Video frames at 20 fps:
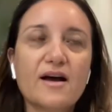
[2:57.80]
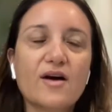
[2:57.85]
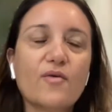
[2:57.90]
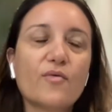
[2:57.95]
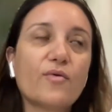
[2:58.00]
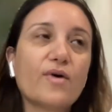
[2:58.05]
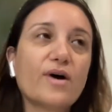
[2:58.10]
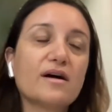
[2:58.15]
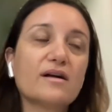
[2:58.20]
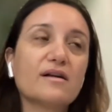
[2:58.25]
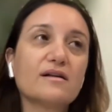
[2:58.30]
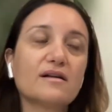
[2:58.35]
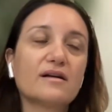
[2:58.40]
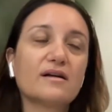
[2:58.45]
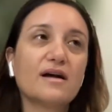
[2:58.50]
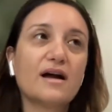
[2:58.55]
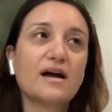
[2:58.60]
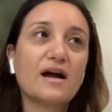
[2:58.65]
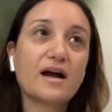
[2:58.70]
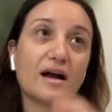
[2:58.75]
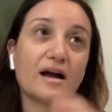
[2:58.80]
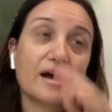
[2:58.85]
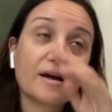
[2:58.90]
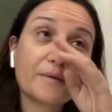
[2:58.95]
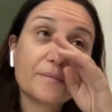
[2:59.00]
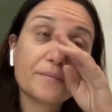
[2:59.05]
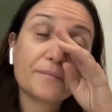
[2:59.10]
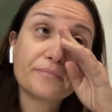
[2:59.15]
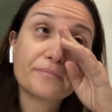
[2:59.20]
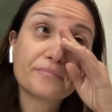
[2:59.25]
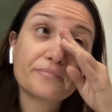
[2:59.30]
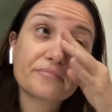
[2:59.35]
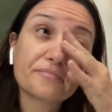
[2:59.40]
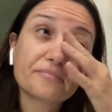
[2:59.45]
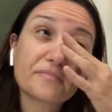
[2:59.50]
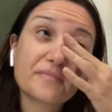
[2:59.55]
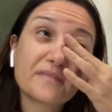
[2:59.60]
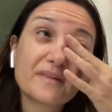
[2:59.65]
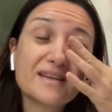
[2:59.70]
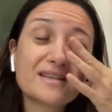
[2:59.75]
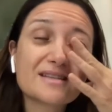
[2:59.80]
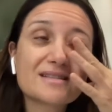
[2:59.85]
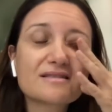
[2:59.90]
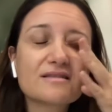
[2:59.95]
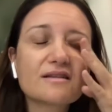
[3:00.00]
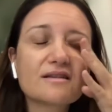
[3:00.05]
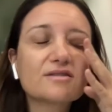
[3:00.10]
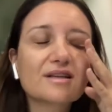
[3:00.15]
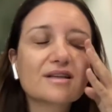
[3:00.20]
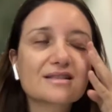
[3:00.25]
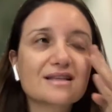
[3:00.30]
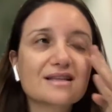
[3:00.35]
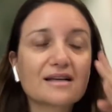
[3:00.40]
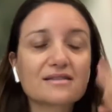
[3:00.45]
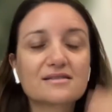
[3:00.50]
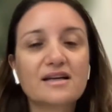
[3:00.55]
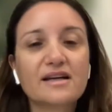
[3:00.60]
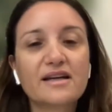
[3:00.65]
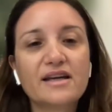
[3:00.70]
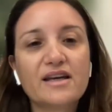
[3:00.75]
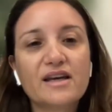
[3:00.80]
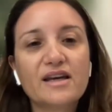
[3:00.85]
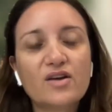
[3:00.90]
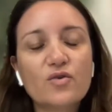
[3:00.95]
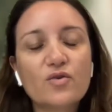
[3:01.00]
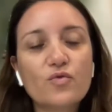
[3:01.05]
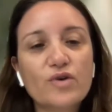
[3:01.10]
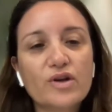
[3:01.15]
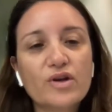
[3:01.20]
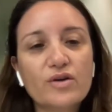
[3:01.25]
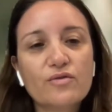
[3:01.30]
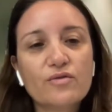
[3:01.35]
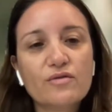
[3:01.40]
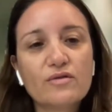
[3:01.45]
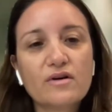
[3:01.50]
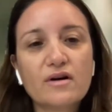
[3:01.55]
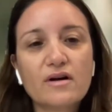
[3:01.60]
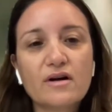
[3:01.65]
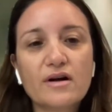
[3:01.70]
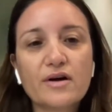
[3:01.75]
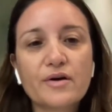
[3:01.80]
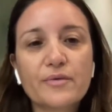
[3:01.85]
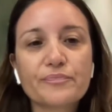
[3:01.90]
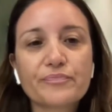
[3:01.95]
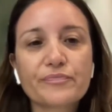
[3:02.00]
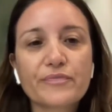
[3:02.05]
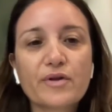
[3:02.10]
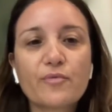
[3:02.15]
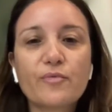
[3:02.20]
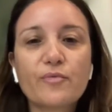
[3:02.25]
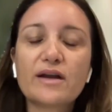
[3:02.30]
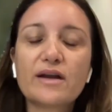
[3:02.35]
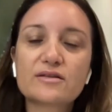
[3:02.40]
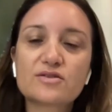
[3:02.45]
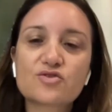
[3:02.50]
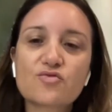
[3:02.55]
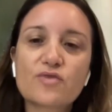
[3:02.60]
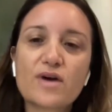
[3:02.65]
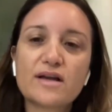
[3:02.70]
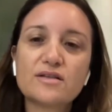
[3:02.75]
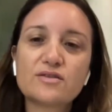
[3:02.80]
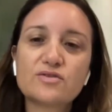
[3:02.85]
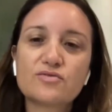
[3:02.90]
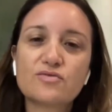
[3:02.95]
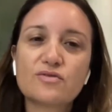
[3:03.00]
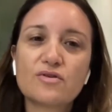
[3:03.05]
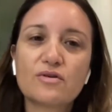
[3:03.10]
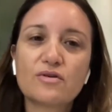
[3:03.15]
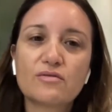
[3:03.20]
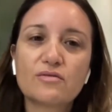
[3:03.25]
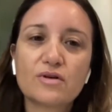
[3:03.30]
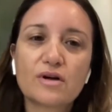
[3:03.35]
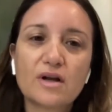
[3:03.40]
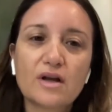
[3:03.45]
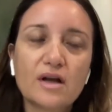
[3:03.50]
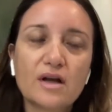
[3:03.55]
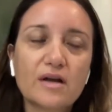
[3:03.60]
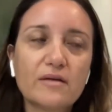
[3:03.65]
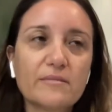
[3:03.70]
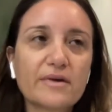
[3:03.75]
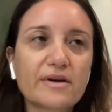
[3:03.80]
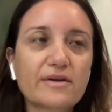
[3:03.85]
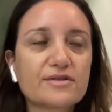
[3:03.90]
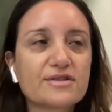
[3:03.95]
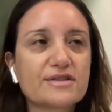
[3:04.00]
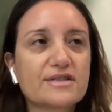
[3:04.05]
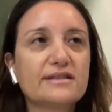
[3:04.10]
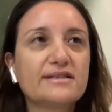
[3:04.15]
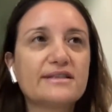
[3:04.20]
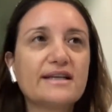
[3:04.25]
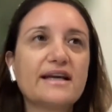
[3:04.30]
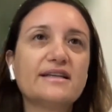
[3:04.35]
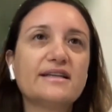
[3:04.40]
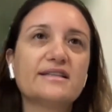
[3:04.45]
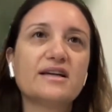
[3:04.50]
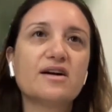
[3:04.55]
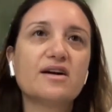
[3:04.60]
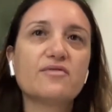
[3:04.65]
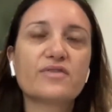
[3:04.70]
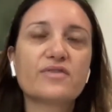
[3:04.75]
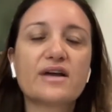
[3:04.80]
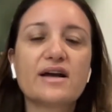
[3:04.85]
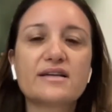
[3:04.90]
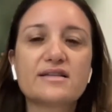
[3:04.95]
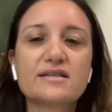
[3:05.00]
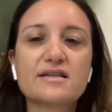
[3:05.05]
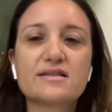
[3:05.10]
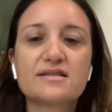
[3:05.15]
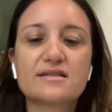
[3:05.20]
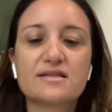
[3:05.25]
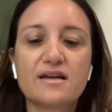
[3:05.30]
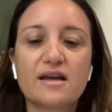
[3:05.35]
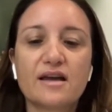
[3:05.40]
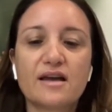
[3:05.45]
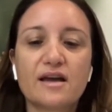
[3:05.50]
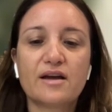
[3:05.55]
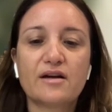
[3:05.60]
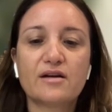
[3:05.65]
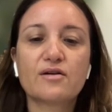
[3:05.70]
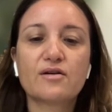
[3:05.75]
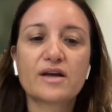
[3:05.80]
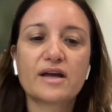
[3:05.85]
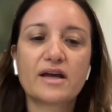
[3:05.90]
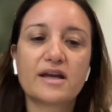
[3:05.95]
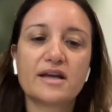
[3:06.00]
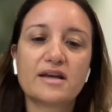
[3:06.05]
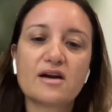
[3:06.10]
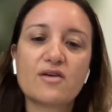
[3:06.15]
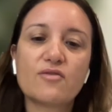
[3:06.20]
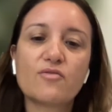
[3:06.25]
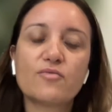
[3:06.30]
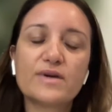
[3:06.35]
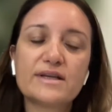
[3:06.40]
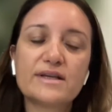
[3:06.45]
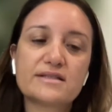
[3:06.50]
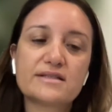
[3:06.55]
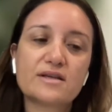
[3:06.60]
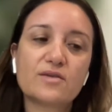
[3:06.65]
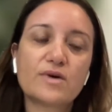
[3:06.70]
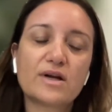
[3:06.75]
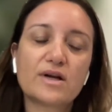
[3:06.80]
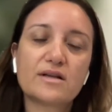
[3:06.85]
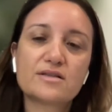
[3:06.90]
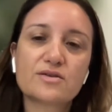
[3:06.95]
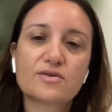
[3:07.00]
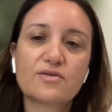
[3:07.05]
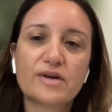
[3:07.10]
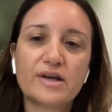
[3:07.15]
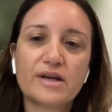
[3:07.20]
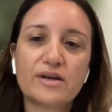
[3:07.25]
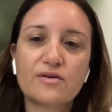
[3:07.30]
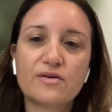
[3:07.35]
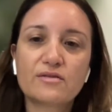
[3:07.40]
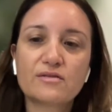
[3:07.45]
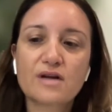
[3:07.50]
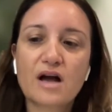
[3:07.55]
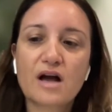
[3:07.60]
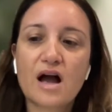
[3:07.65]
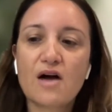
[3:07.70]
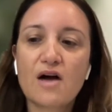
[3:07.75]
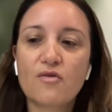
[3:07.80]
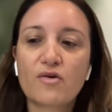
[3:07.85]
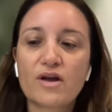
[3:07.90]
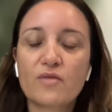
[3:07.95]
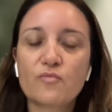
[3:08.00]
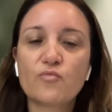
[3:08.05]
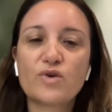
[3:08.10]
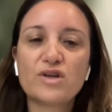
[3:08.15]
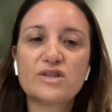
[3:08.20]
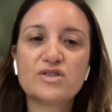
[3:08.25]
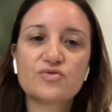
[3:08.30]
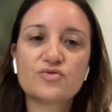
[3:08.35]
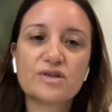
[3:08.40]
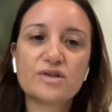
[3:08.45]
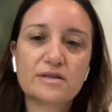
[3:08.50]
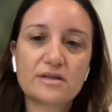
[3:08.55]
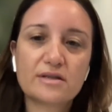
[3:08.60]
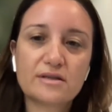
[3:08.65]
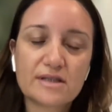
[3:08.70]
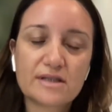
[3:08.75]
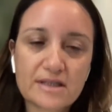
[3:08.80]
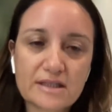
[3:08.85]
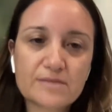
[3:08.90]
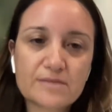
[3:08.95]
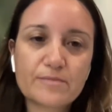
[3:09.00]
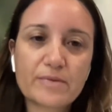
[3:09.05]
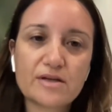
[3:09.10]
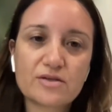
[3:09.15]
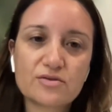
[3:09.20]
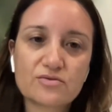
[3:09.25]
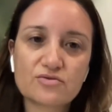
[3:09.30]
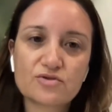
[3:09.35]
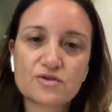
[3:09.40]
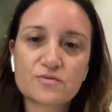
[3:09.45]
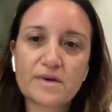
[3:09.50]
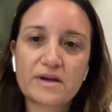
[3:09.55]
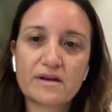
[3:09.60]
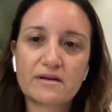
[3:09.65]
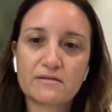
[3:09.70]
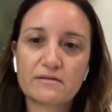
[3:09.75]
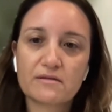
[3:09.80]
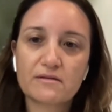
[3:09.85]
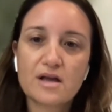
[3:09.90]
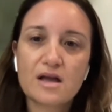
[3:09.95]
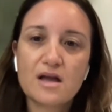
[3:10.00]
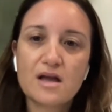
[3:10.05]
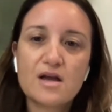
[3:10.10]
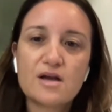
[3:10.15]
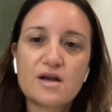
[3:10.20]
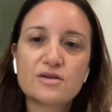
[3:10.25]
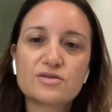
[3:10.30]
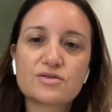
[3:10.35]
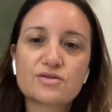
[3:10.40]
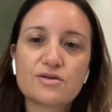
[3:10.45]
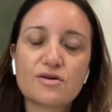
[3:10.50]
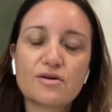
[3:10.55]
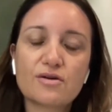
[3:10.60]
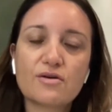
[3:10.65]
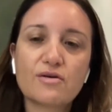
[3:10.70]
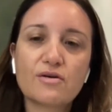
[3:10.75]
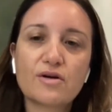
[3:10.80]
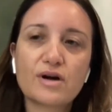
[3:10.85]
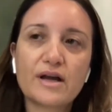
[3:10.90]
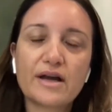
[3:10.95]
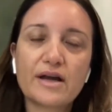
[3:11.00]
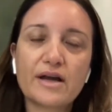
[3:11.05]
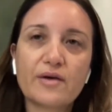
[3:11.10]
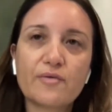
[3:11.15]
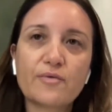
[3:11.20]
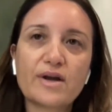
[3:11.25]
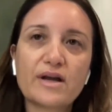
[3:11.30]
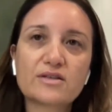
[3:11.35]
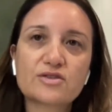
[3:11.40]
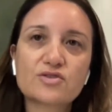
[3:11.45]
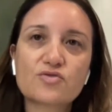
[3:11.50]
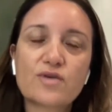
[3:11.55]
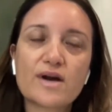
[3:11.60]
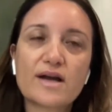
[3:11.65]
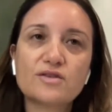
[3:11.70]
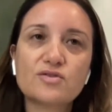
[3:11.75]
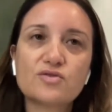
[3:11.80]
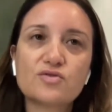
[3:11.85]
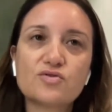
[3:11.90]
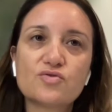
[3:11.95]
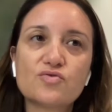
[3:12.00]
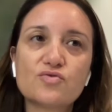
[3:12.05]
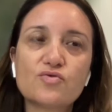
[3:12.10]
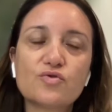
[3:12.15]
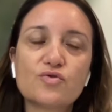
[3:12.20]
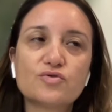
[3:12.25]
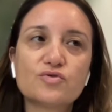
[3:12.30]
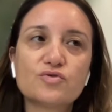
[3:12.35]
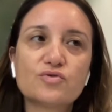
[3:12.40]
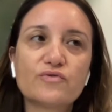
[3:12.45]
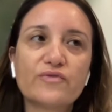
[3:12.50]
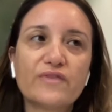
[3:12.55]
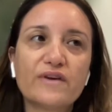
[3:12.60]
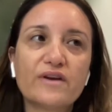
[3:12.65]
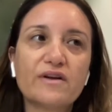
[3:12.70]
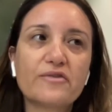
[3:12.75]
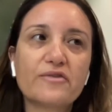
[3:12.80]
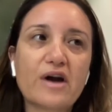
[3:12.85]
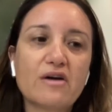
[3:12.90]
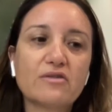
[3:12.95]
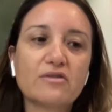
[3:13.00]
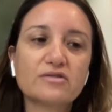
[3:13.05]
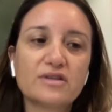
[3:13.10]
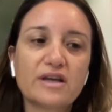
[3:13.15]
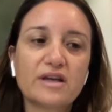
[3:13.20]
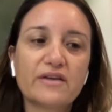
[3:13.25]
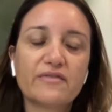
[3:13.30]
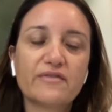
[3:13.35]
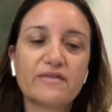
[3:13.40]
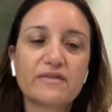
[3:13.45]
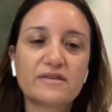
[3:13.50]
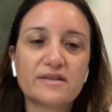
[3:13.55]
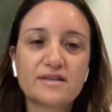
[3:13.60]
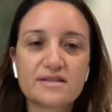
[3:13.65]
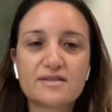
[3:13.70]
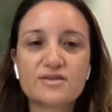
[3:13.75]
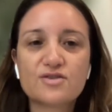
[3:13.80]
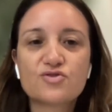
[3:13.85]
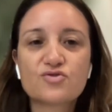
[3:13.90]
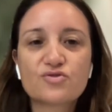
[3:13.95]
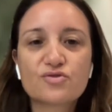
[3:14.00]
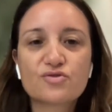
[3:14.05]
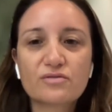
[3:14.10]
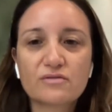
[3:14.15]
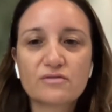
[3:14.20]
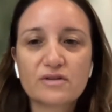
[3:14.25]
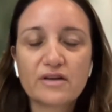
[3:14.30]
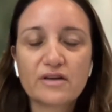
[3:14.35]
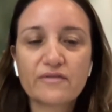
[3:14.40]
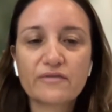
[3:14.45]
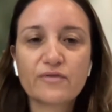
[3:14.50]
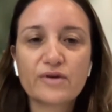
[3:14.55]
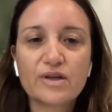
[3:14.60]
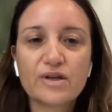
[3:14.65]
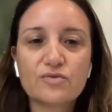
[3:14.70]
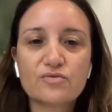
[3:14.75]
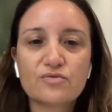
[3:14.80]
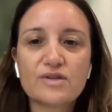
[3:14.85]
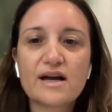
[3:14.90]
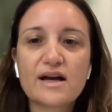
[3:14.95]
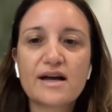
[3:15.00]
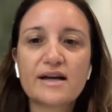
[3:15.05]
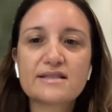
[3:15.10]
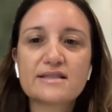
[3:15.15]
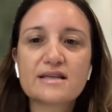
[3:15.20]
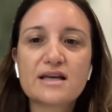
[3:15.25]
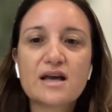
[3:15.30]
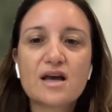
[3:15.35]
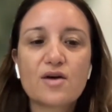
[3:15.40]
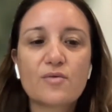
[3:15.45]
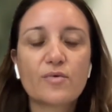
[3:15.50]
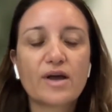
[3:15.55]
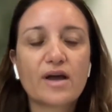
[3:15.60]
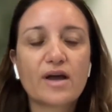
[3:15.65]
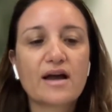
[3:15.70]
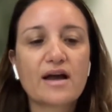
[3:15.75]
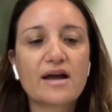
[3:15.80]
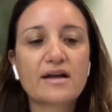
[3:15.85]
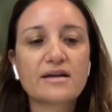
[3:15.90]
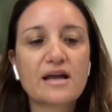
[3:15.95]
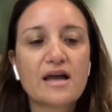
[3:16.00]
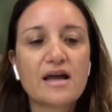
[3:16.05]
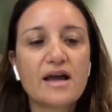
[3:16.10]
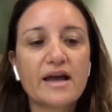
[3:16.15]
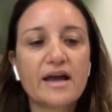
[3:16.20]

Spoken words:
Well, it's not exactly new. We are trying to know, because the idea of DISE is, okay, now we see what is going on, how can we treat these patients better? So we are trying to figure out if this is true. If we do DISE, we can